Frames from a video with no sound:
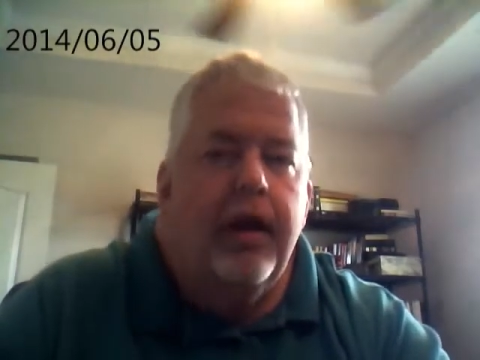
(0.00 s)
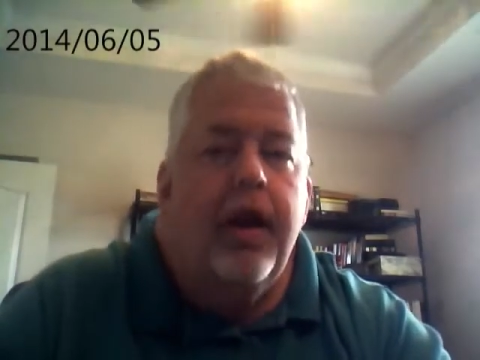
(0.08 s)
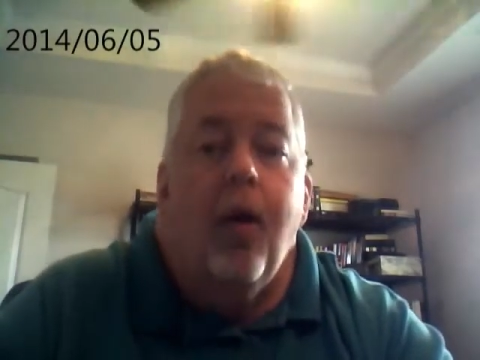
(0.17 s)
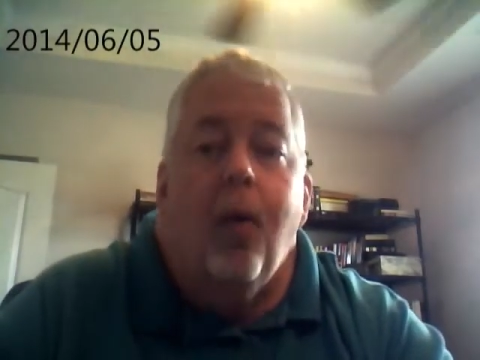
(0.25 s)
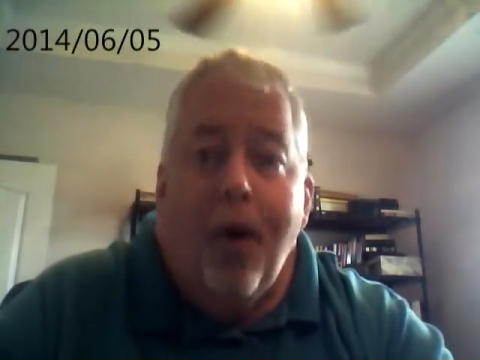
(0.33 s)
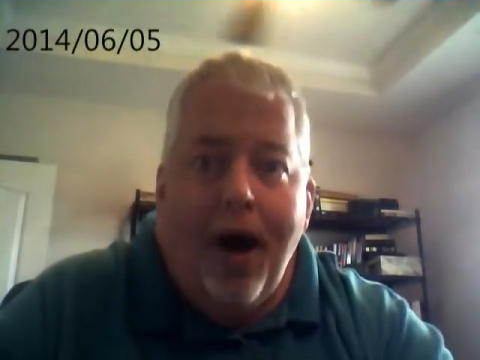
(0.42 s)

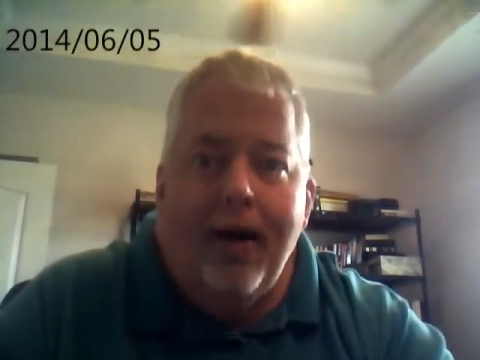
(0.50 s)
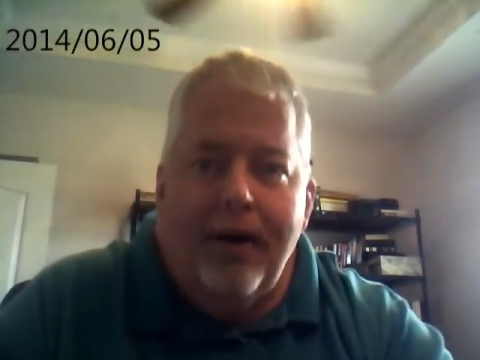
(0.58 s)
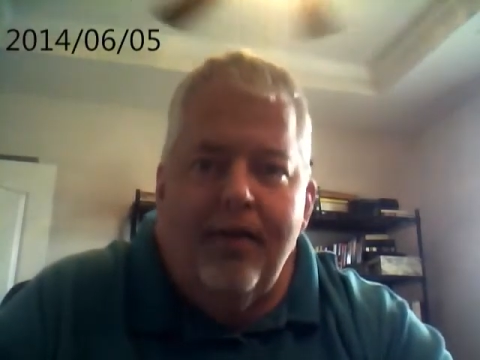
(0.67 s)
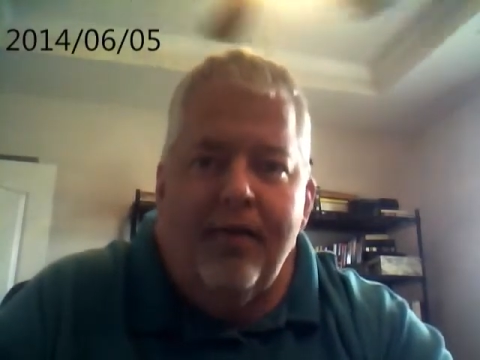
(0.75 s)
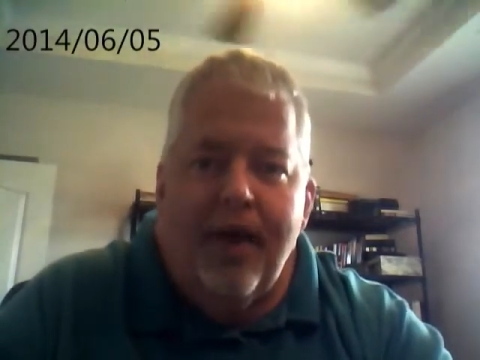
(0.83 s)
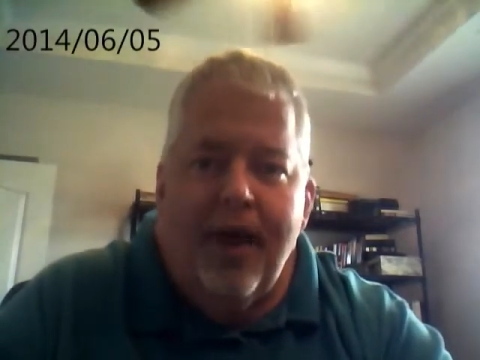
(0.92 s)
Now, why
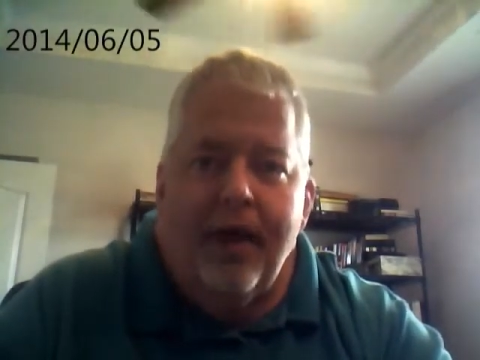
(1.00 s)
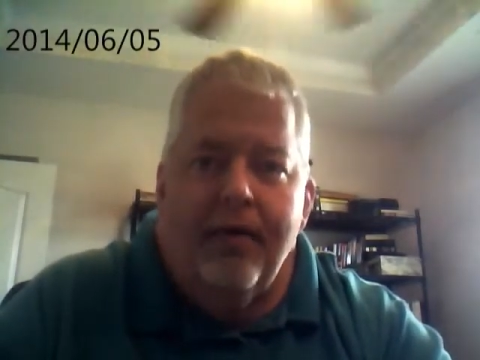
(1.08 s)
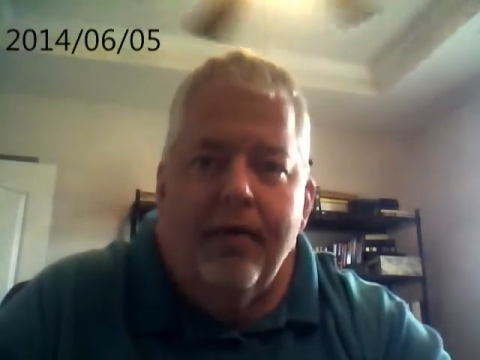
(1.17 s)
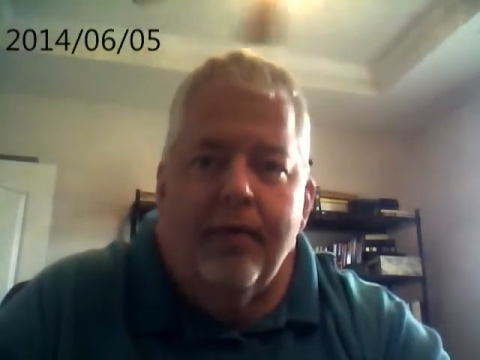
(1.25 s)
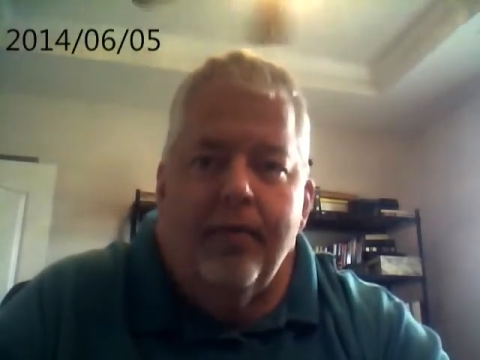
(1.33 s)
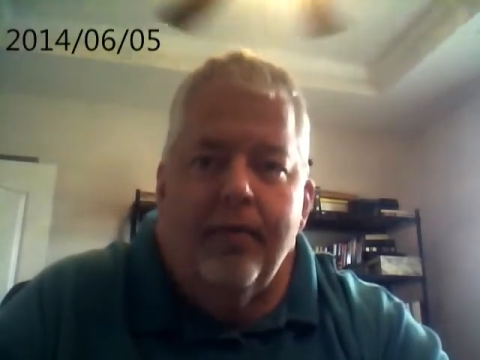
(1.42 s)
is that?
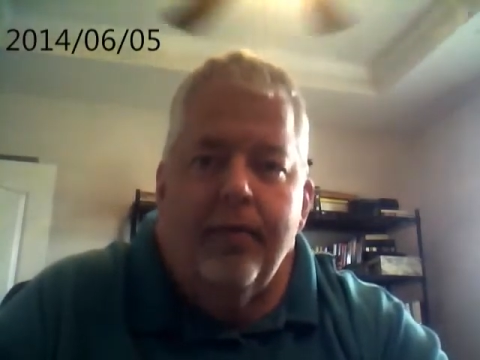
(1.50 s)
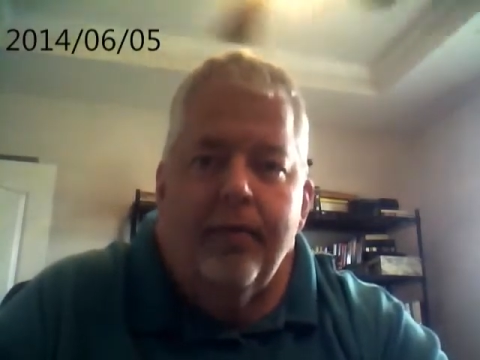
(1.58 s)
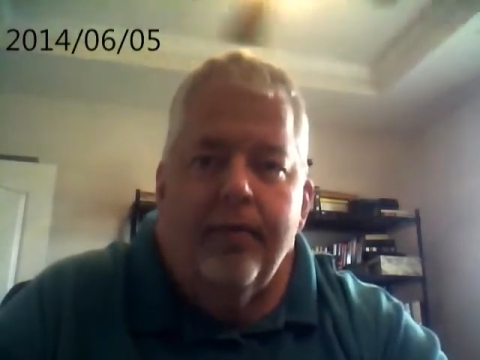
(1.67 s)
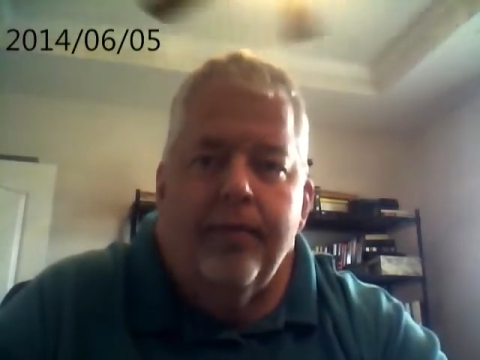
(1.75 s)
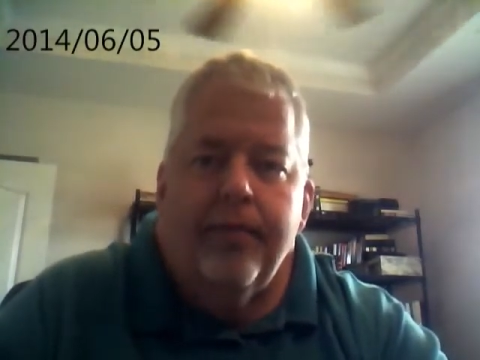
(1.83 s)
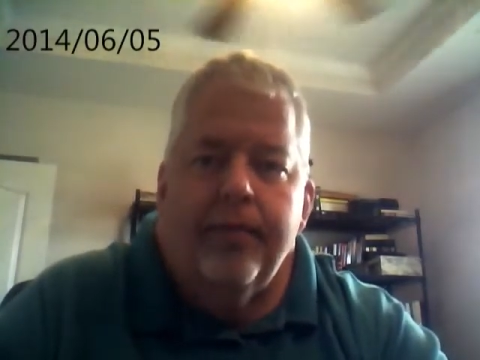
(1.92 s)

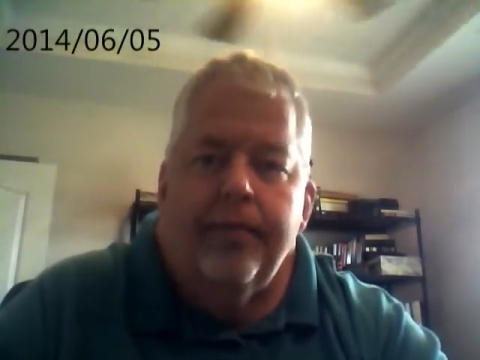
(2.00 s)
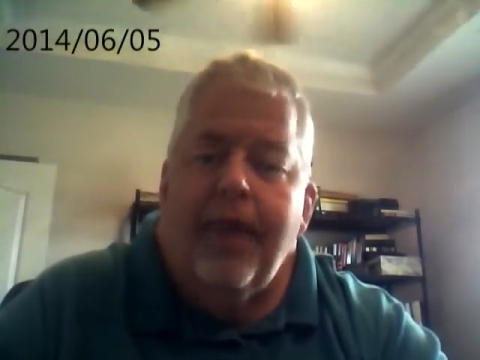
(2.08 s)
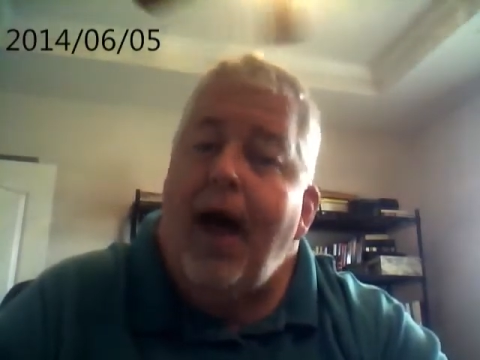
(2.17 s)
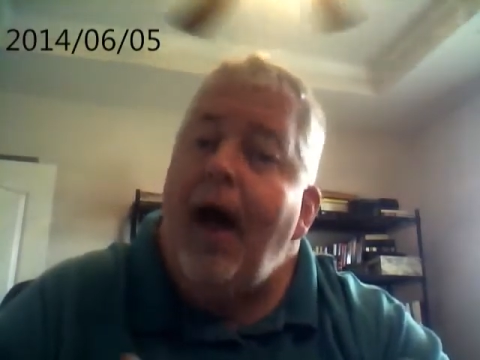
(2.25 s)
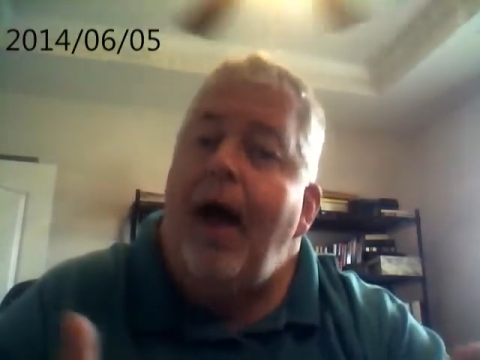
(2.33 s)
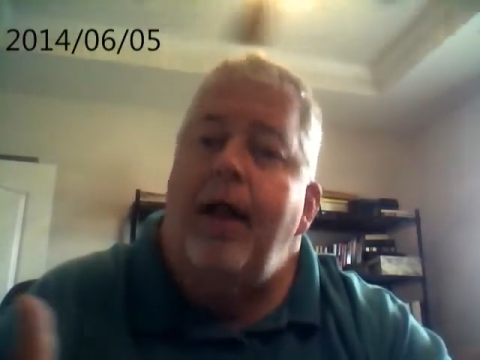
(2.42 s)

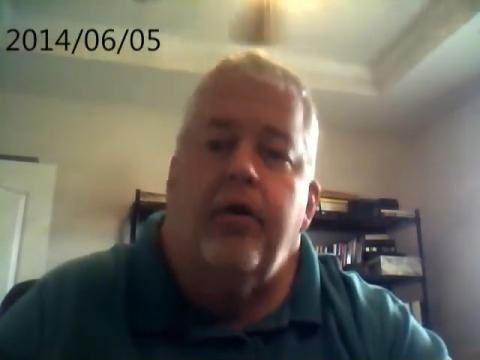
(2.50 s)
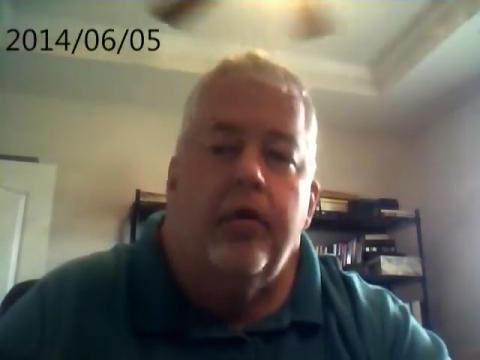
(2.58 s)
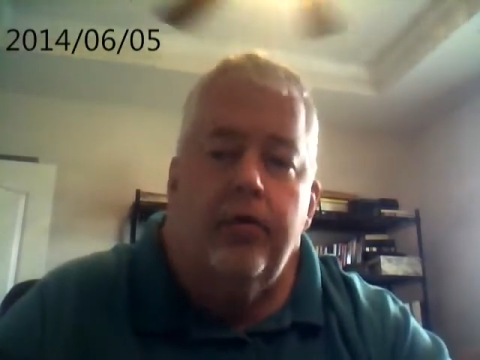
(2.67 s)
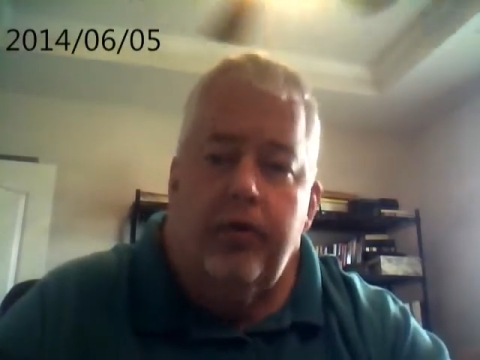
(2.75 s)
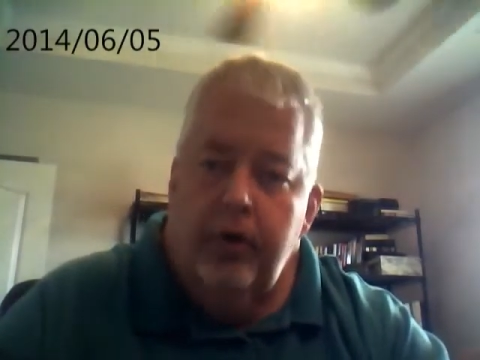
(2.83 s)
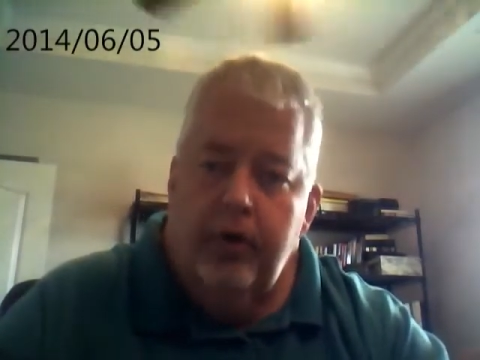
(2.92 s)
I
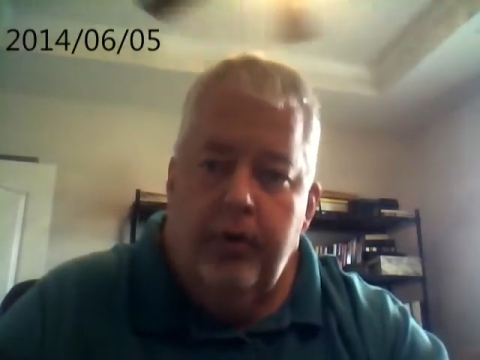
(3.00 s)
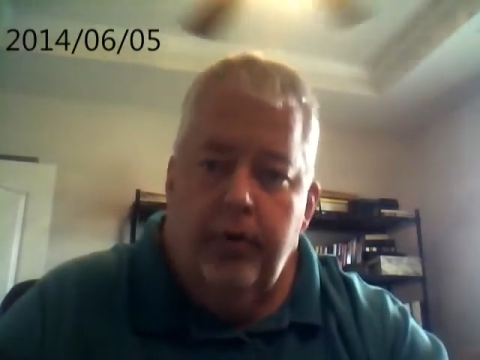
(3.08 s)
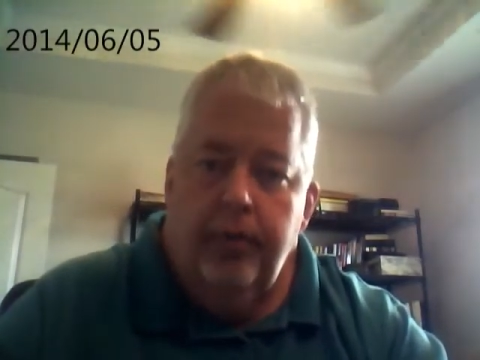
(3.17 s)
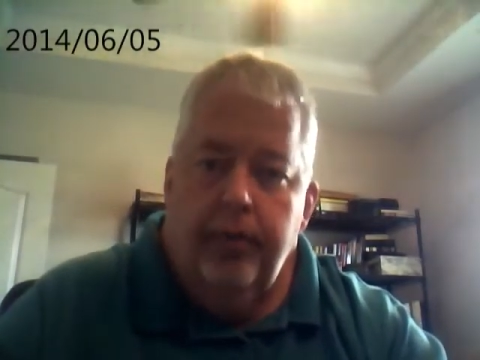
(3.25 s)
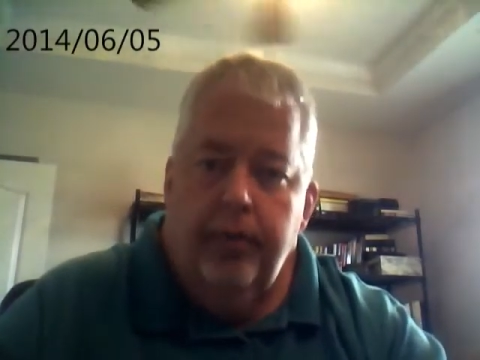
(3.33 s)
don't know.